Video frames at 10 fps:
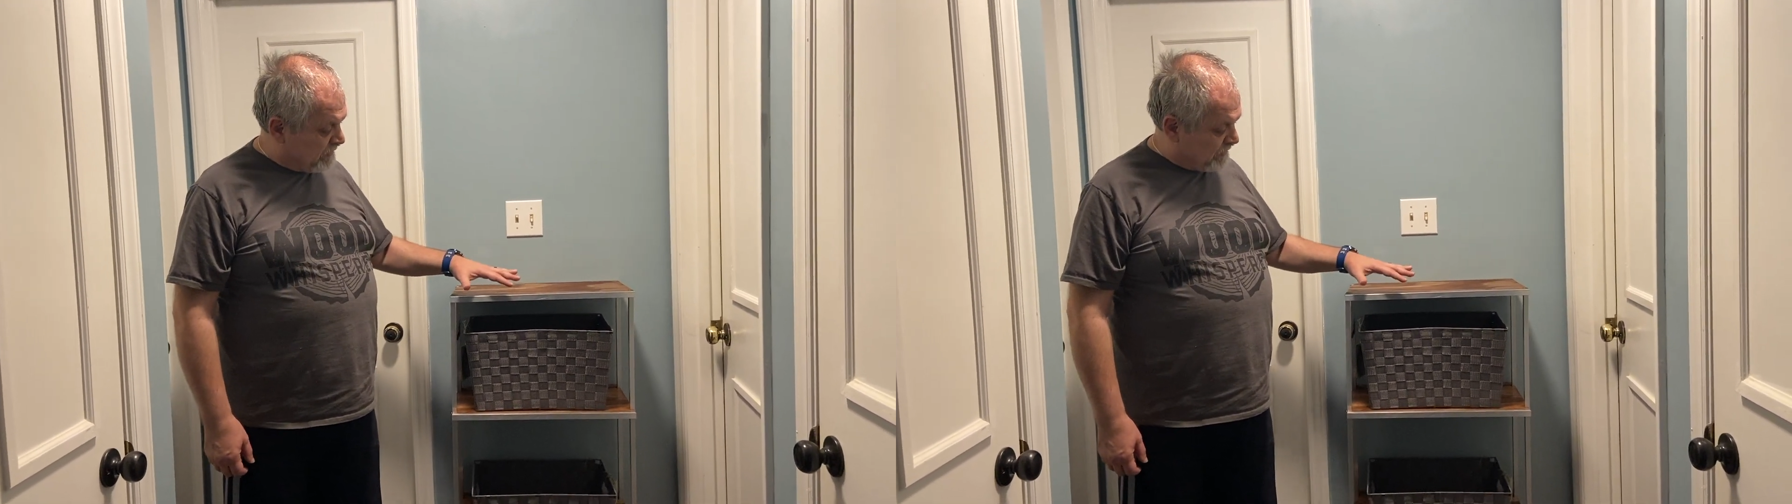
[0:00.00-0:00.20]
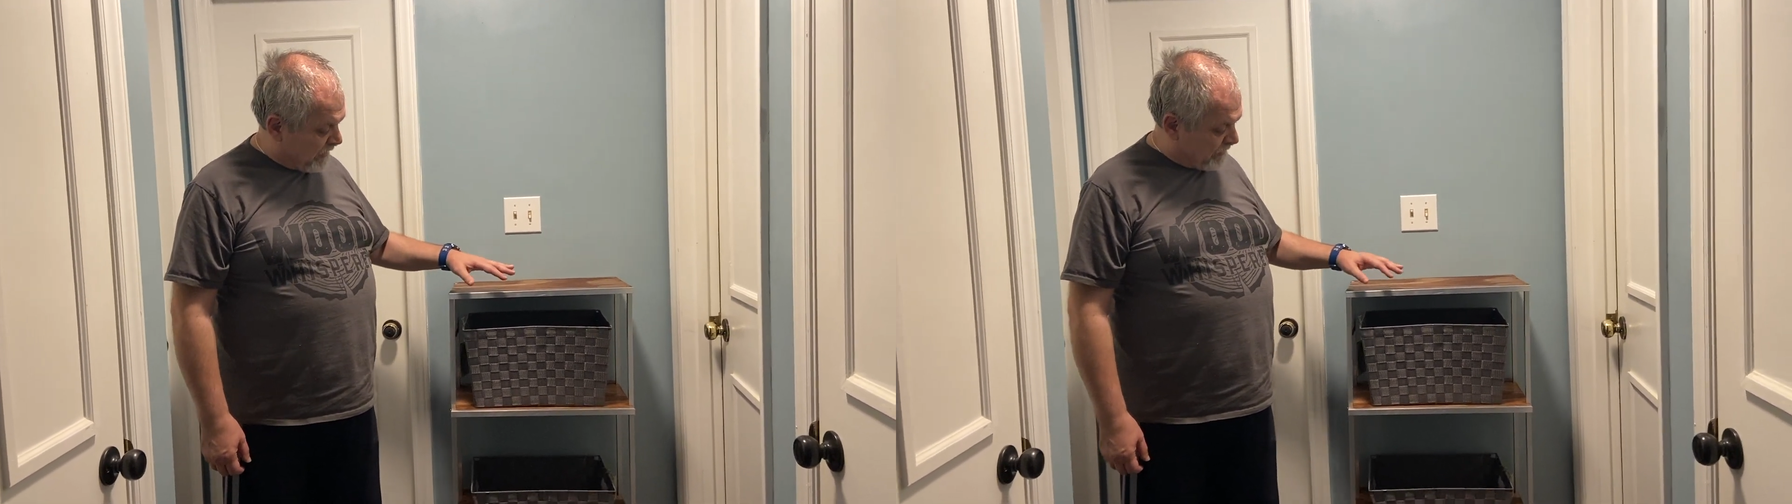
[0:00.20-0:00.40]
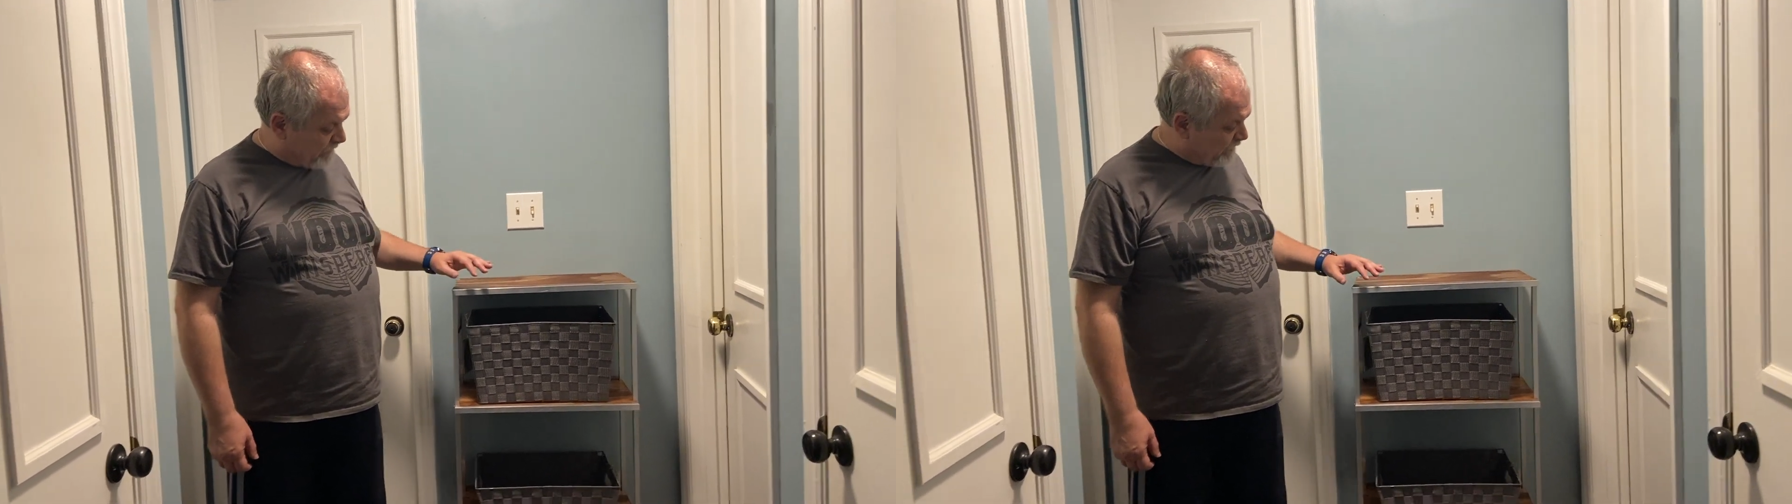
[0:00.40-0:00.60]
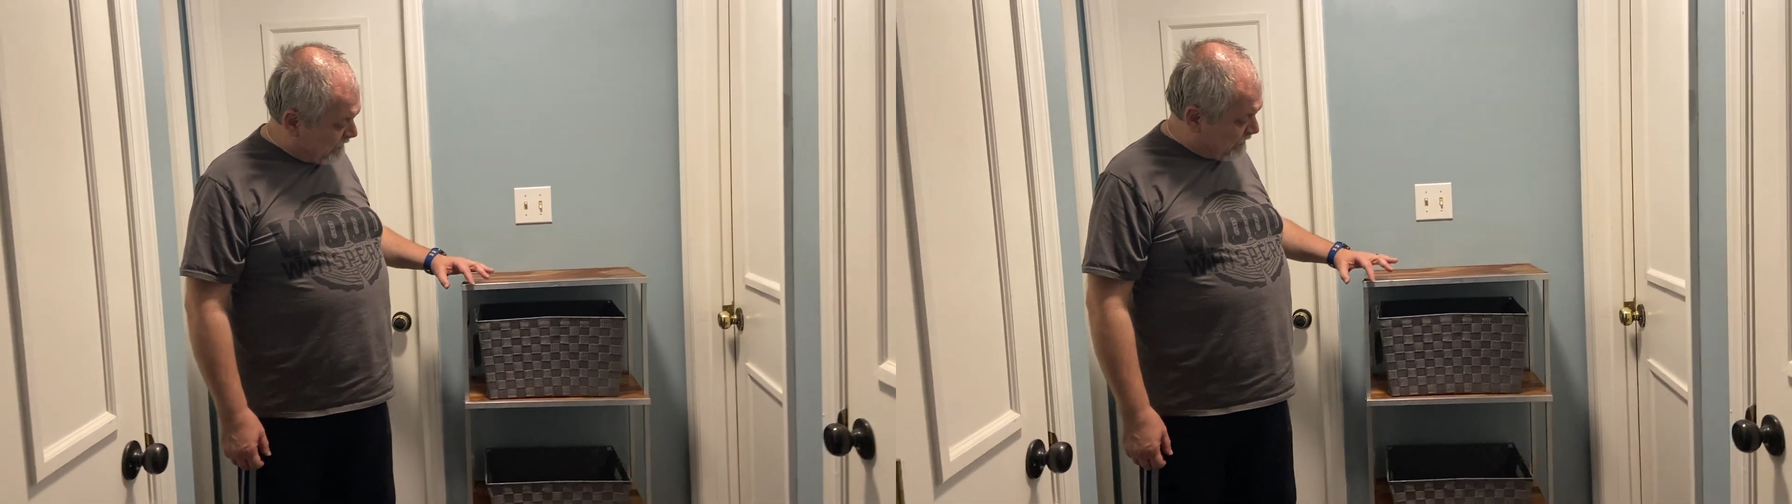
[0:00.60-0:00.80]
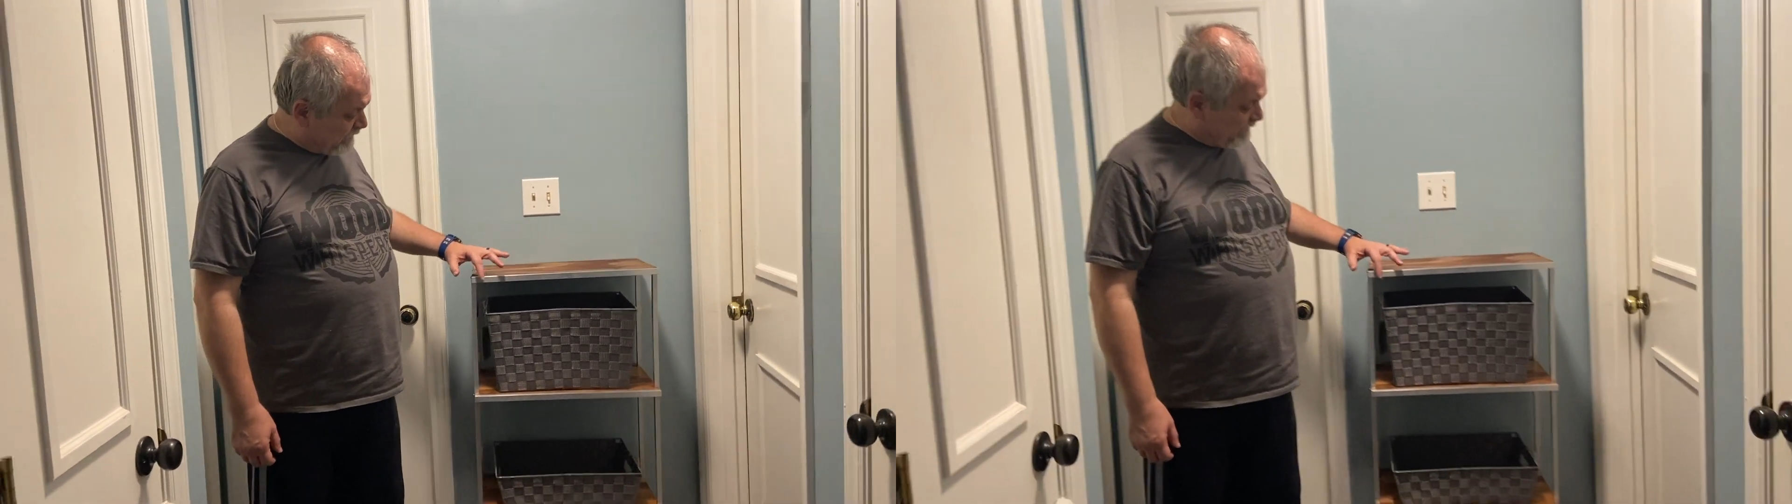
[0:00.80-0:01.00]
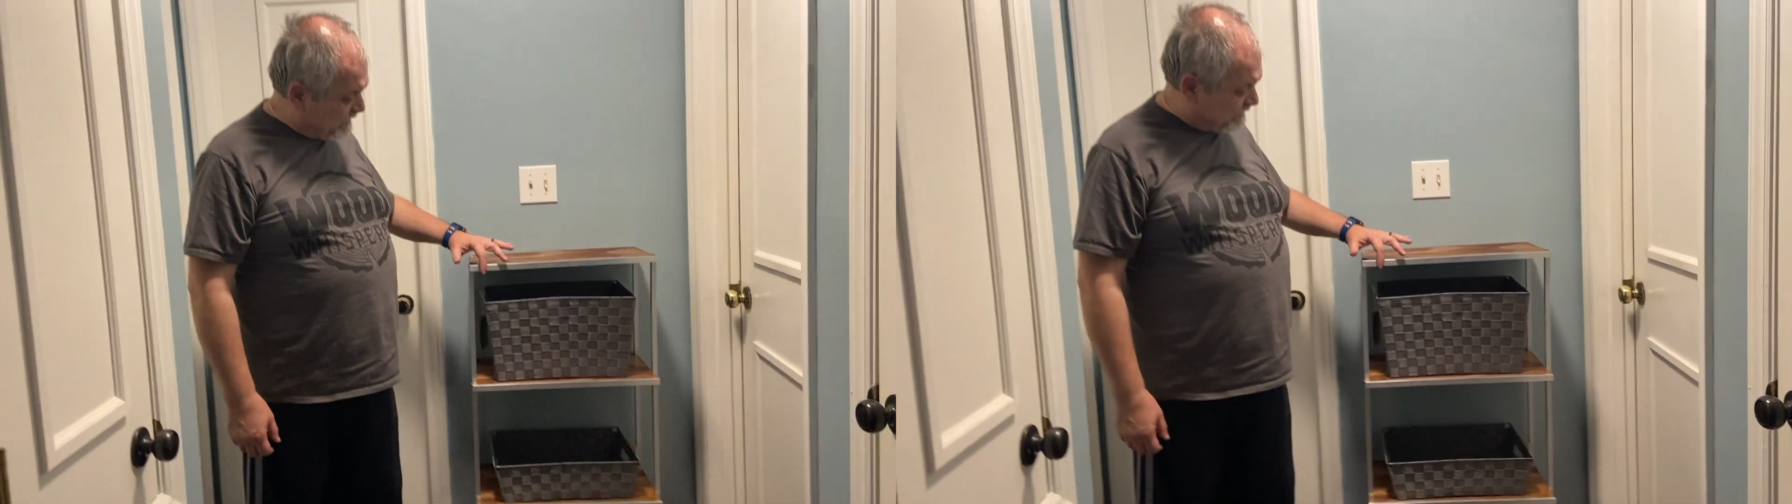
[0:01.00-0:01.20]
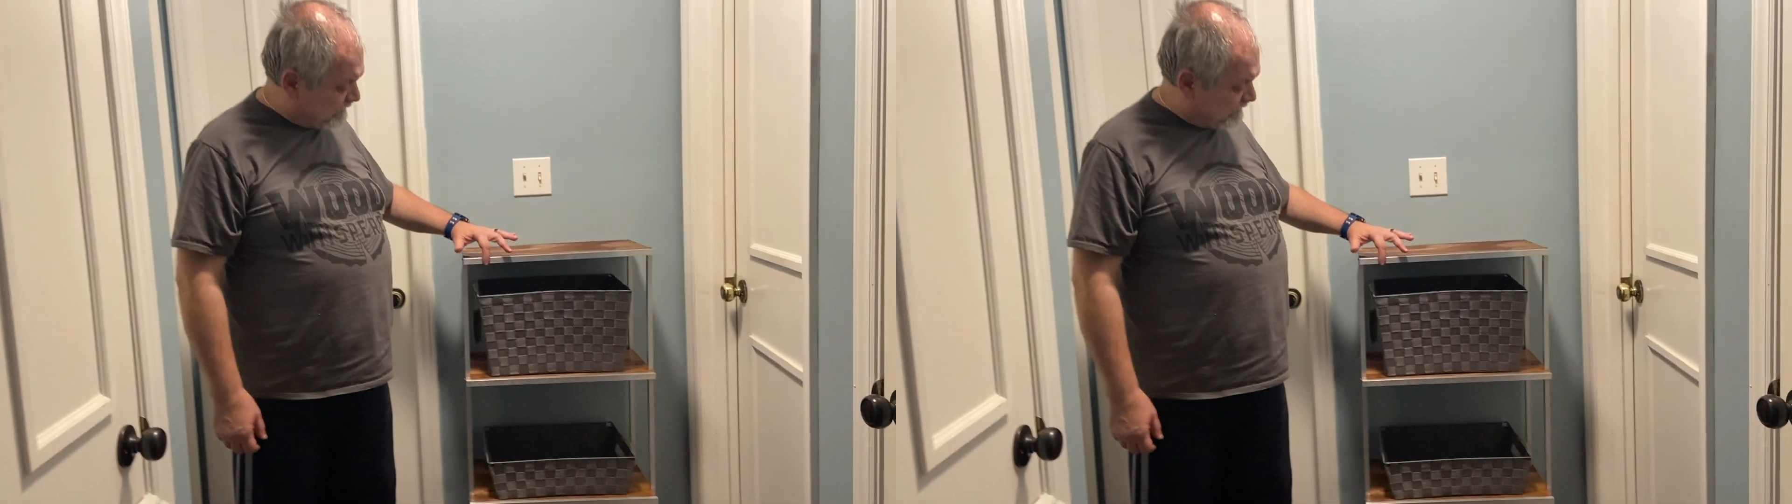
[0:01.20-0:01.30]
I really love this